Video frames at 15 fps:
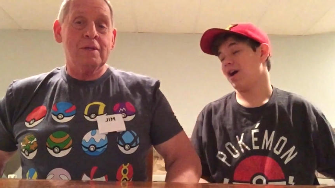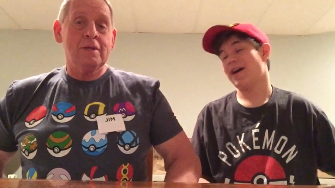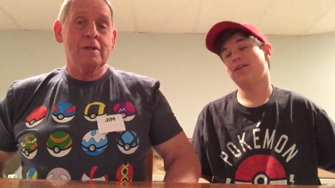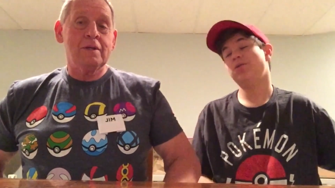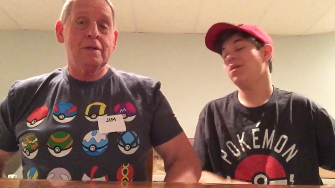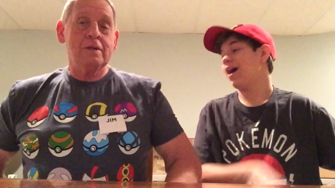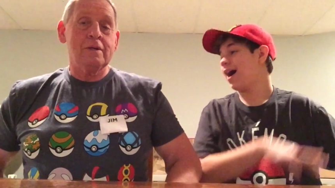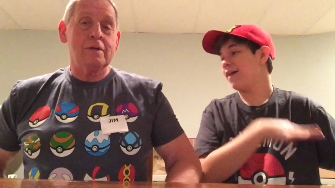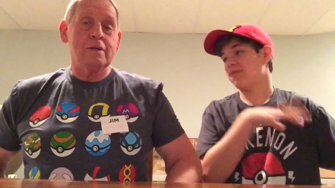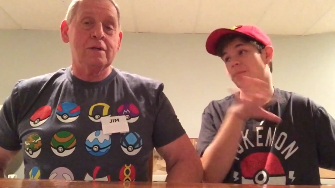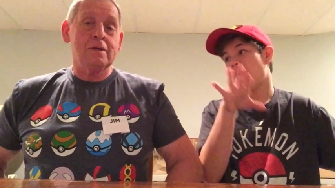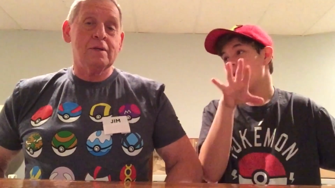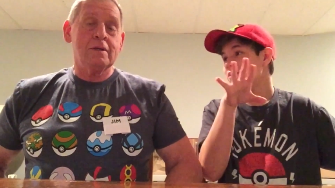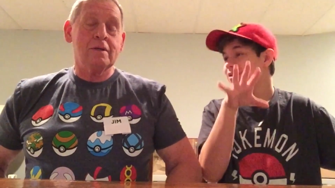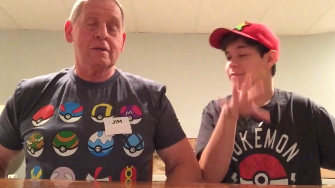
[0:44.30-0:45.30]
Speaker 1: I do not have a
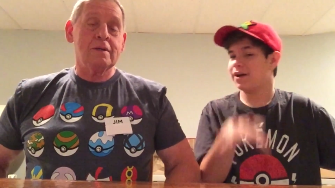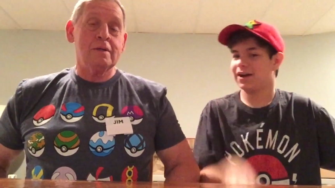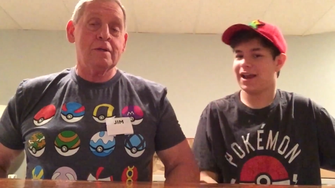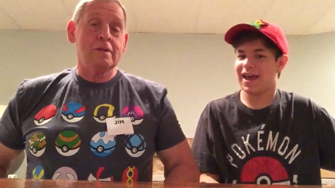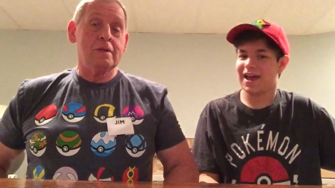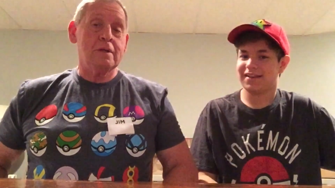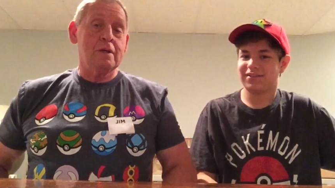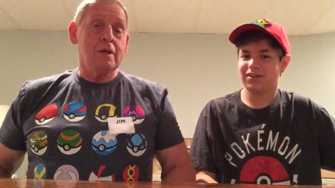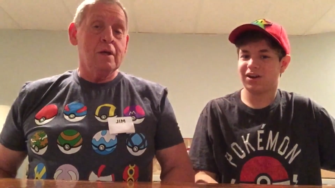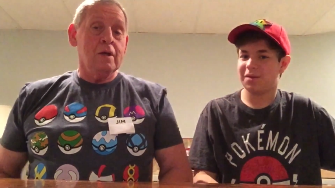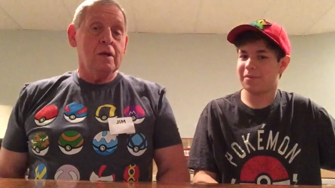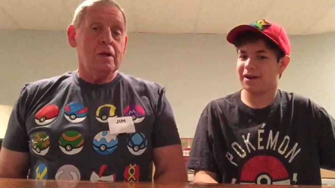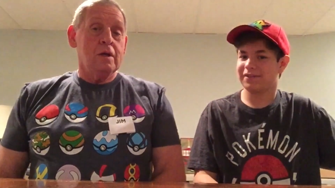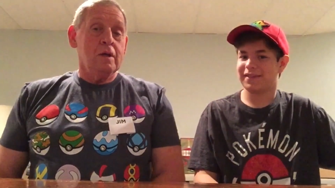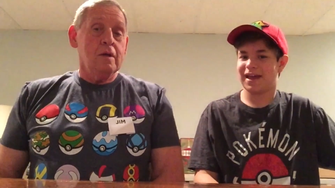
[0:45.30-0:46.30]
Pokemon hat. Sorry
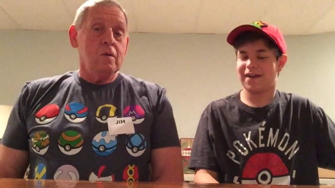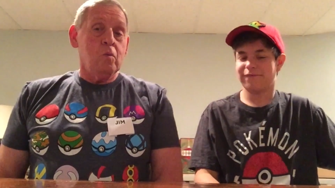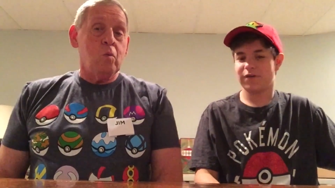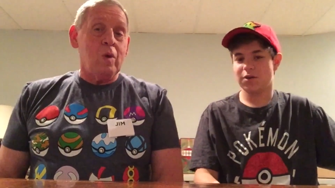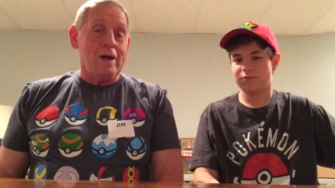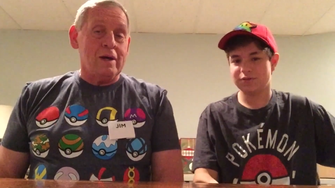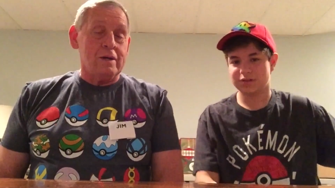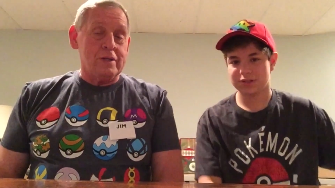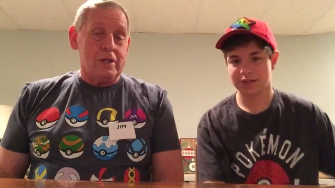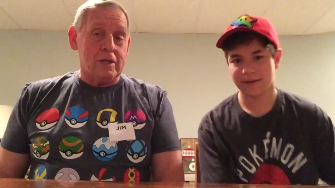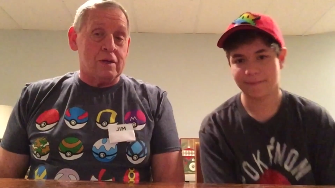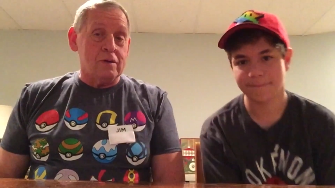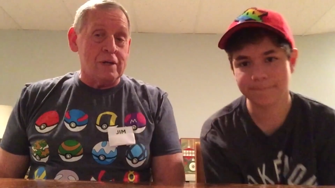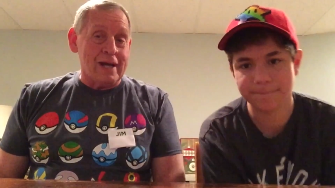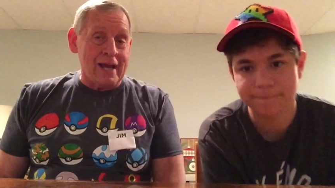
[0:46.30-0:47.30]
about that, folks. Well, you're
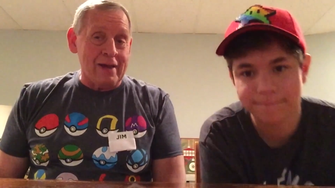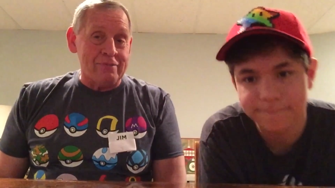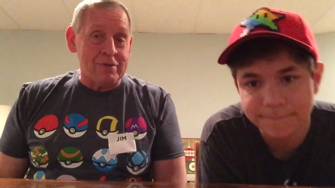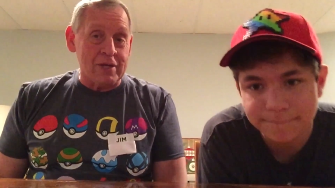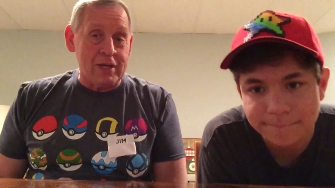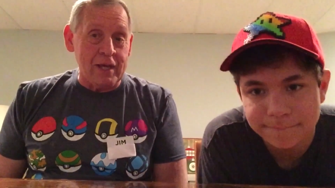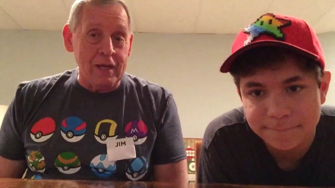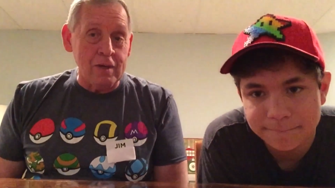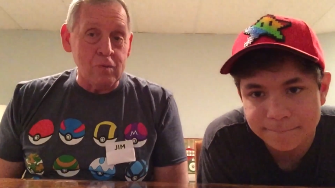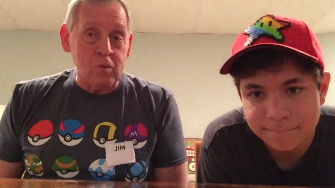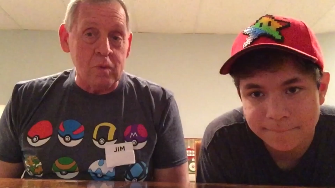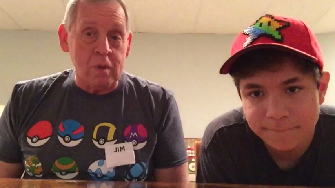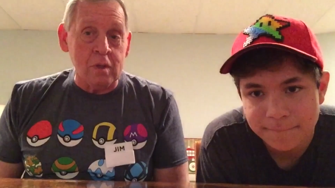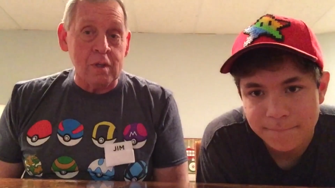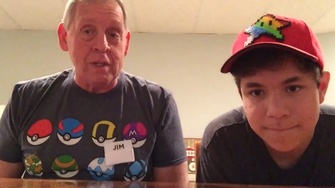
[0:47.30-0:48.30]
Speaker 2: going to have to get
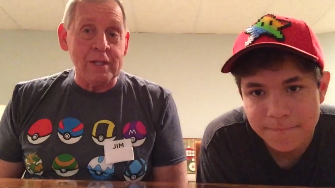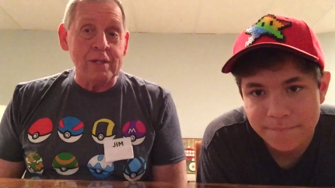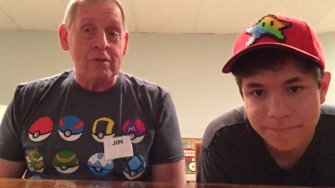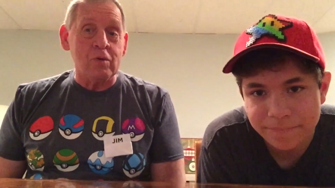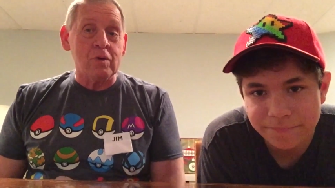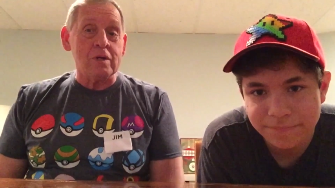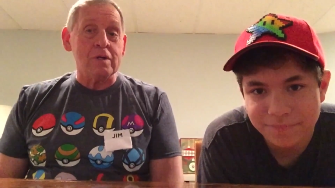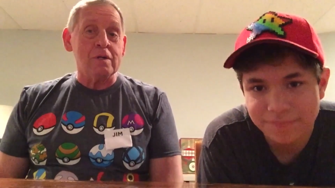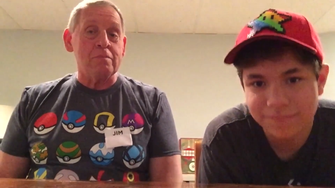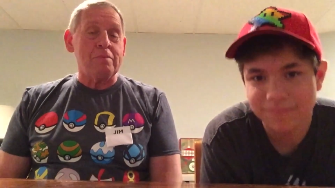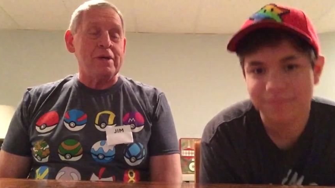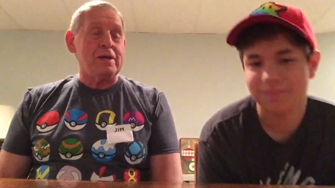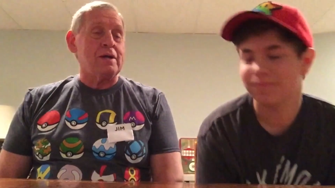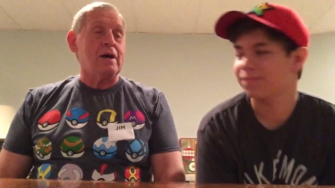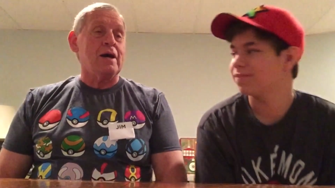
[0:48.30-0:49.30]
one in order to
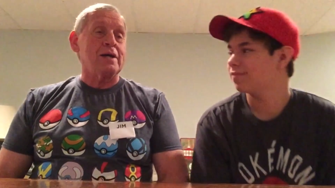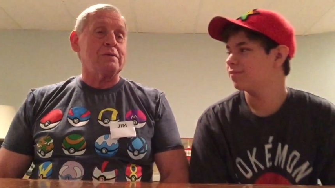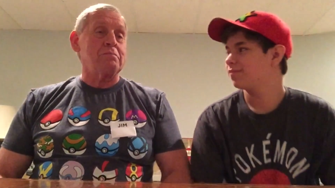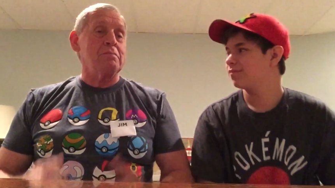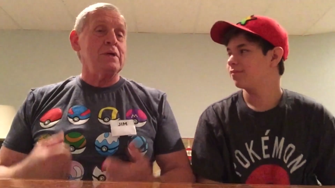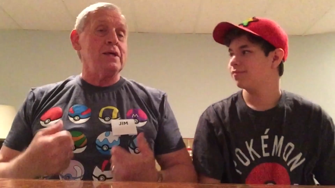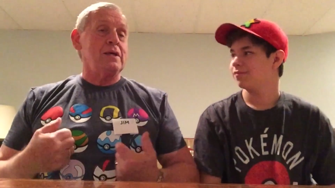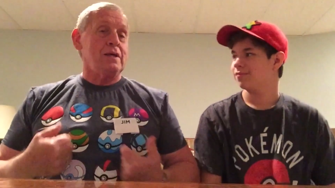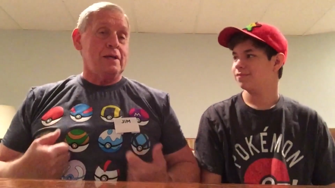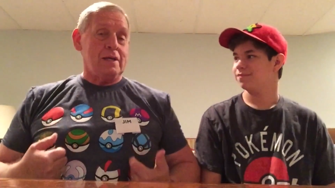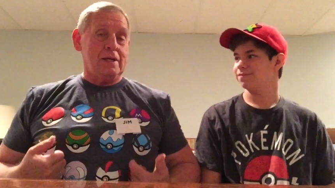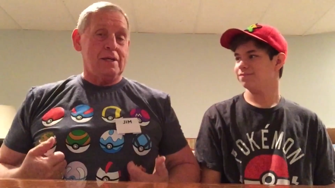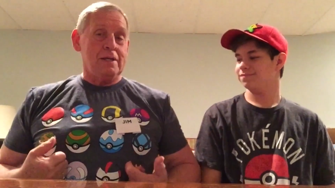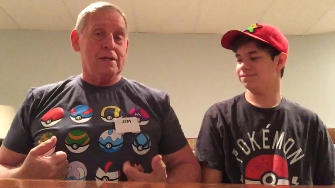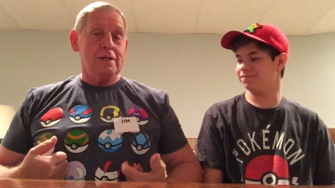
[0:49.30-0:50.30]
be like
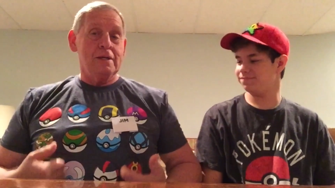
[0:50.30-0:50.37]
me.